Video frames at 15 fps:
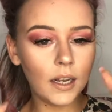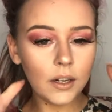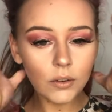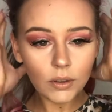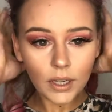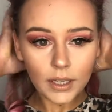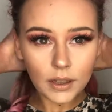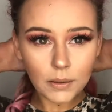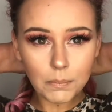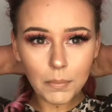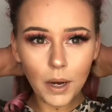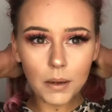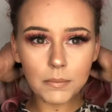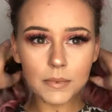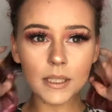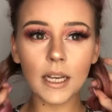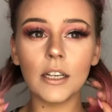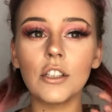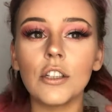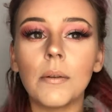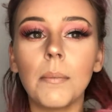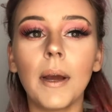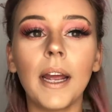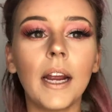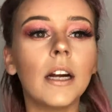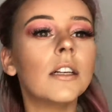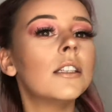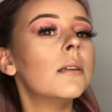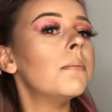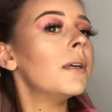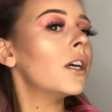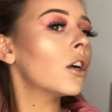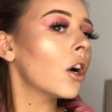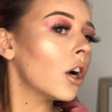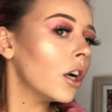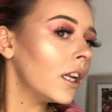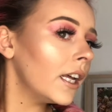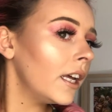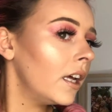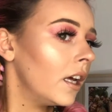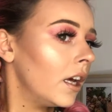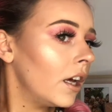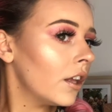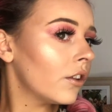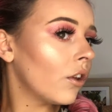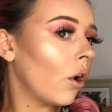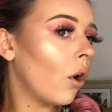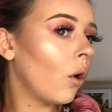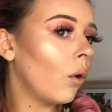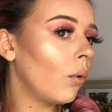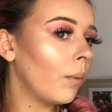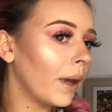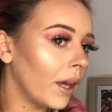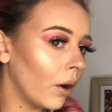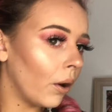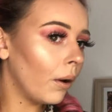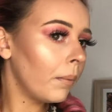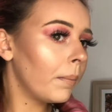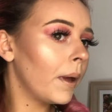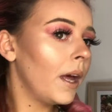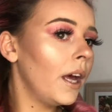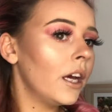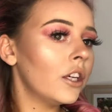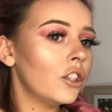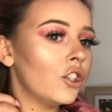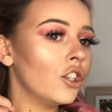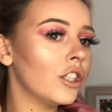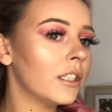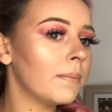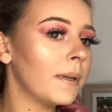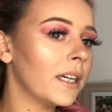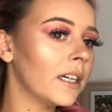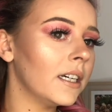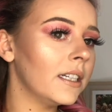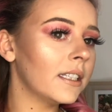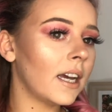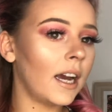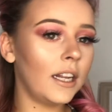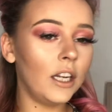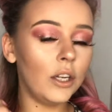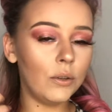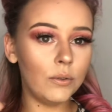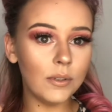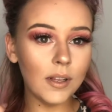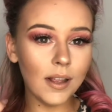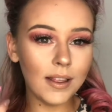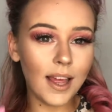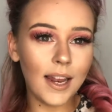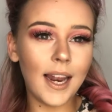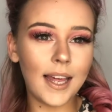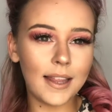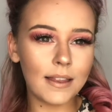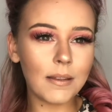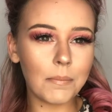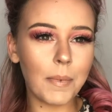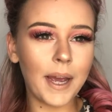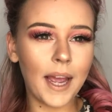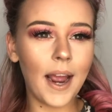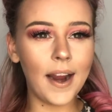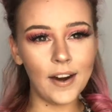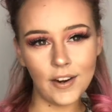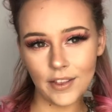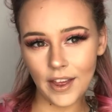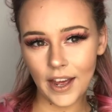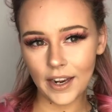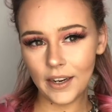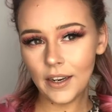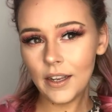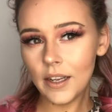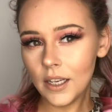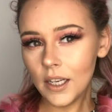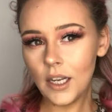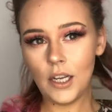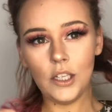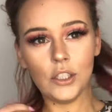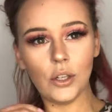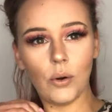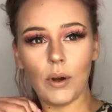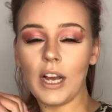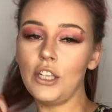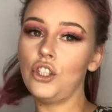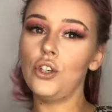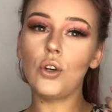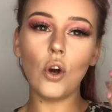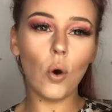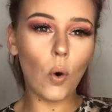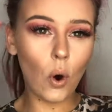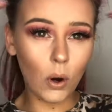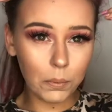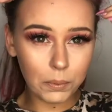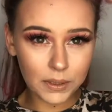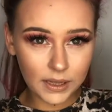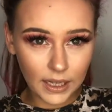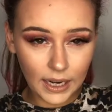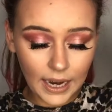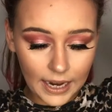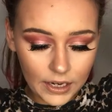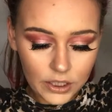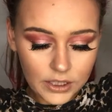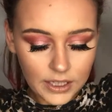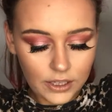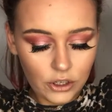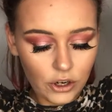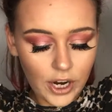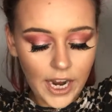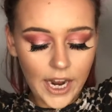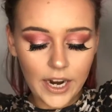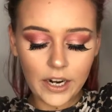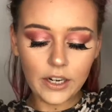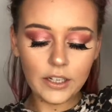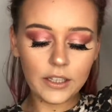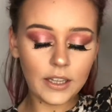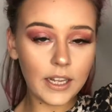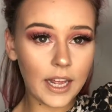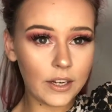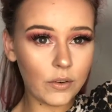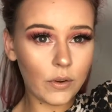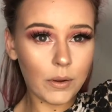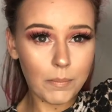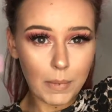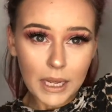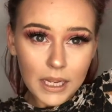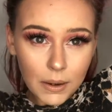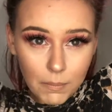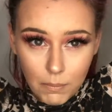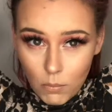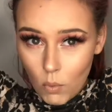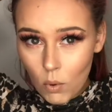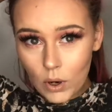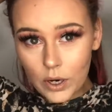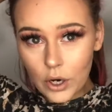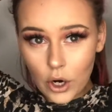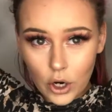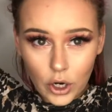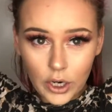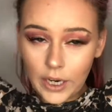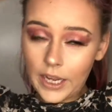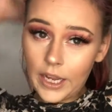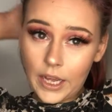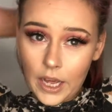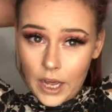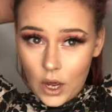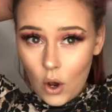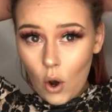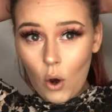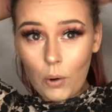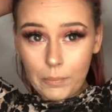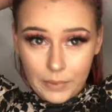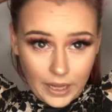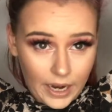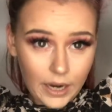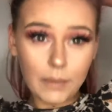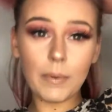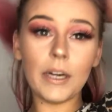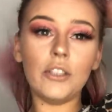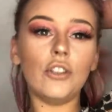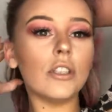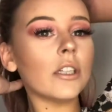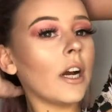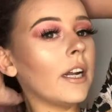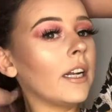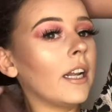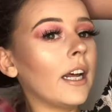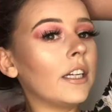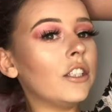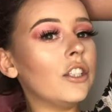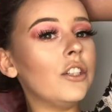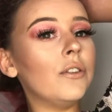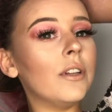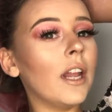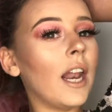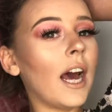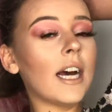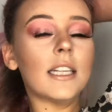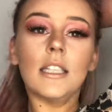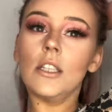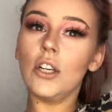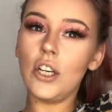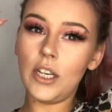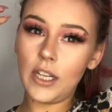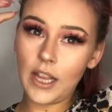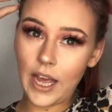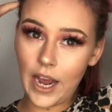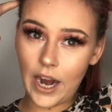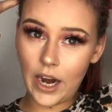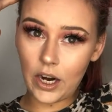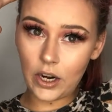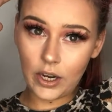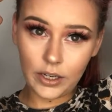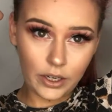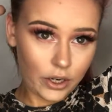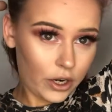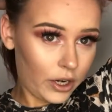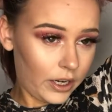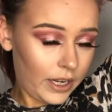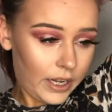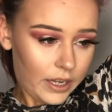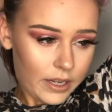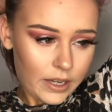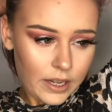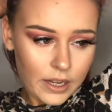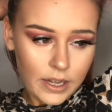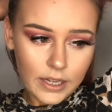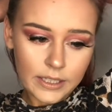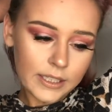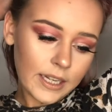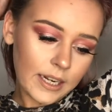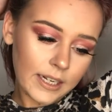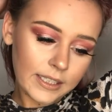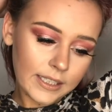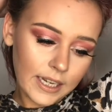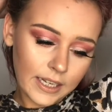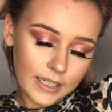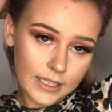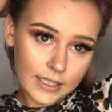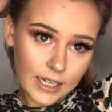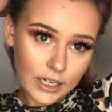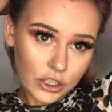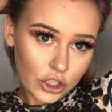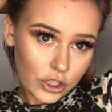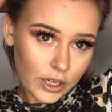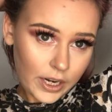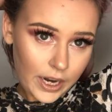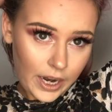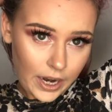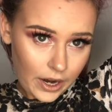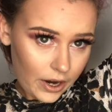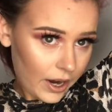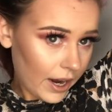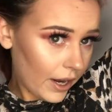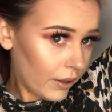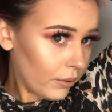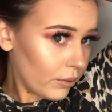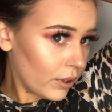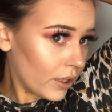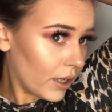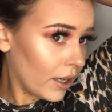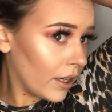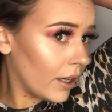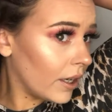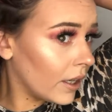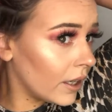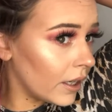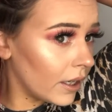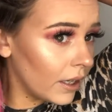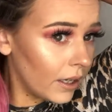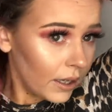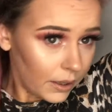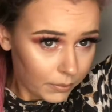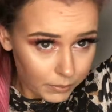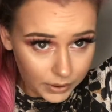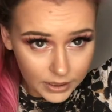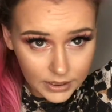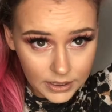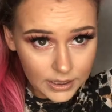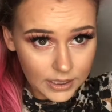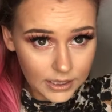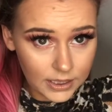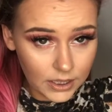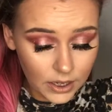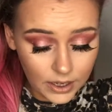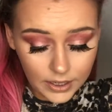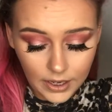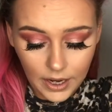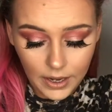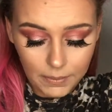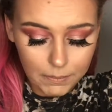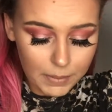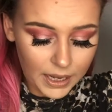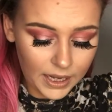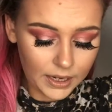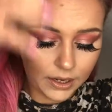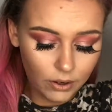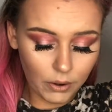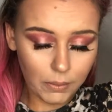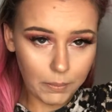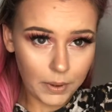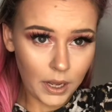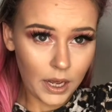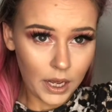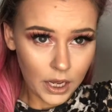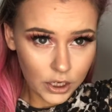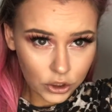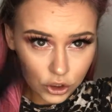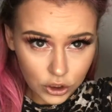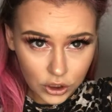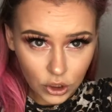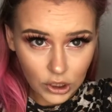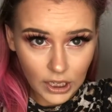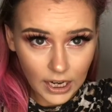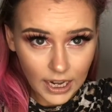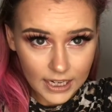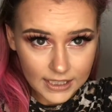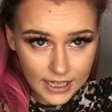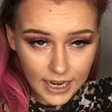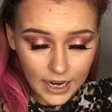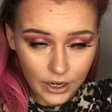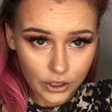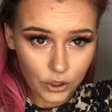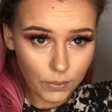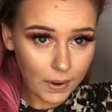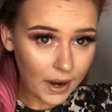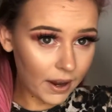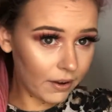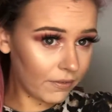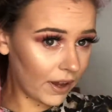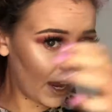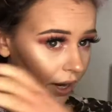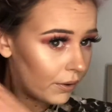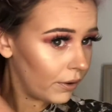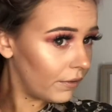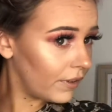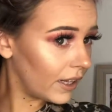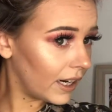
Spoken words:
I don't like the bottom section of my hair to be curly the whole way up, just because I lose the length of my hair then. So as you go up with the layers in your hair, then you can make it more curly up the hair, but I just kind of like to do the last third of the hair kind of curly. So then I take a section of hair out, bring it to the side, pin it up, just so the less hair you have out of the